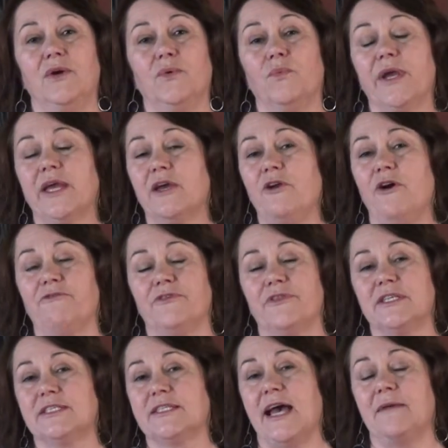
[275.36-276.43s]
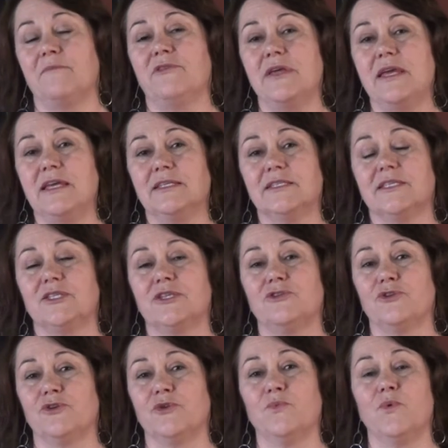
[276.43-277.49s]
We can offer the same things
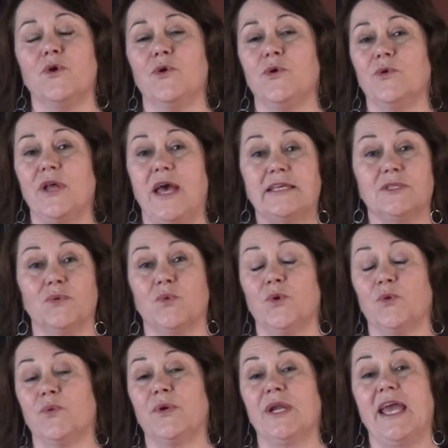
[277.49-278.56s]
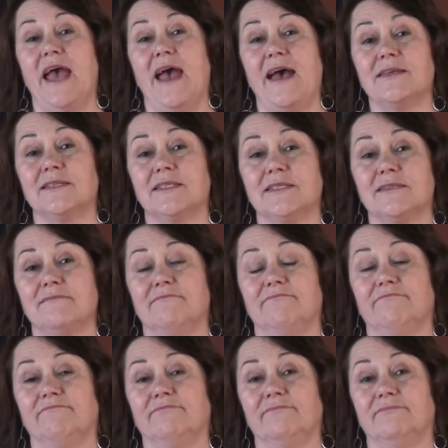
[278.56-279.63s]
to the world as the world already has.
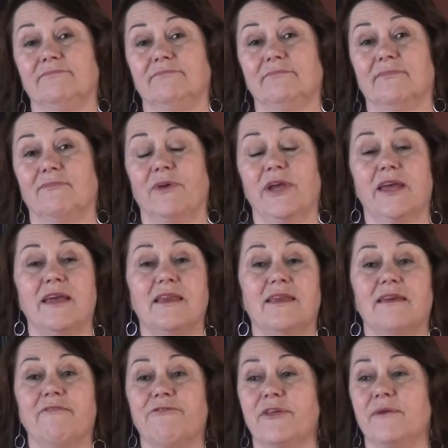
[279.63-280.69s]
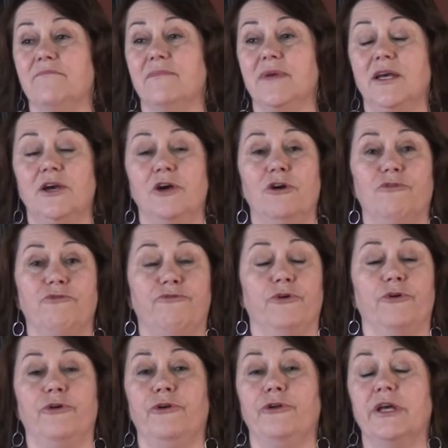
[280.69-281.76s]
We can give them
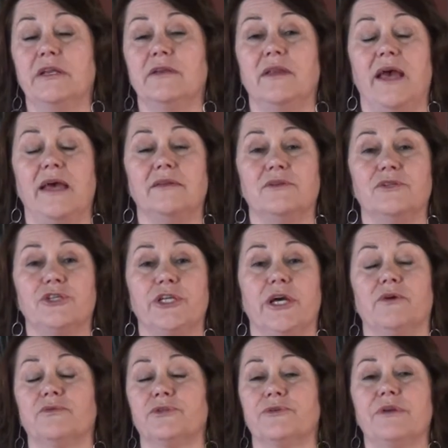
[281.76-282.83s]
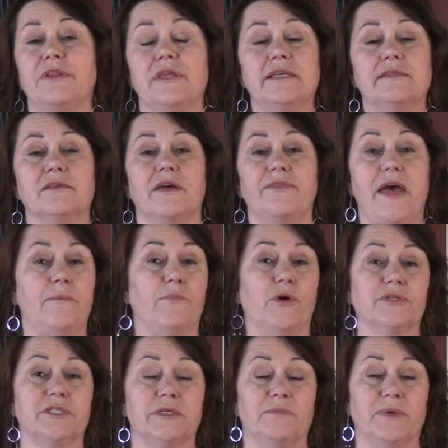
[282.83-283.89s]
food and, and shelter and things like that,
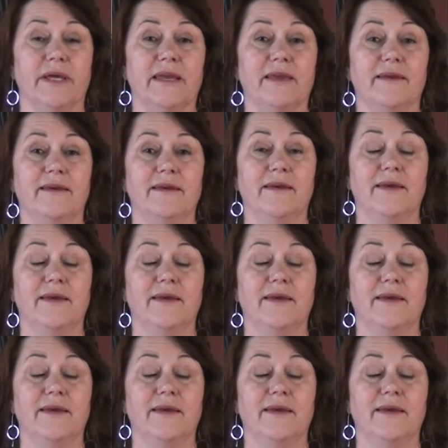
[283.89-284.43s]
possibly.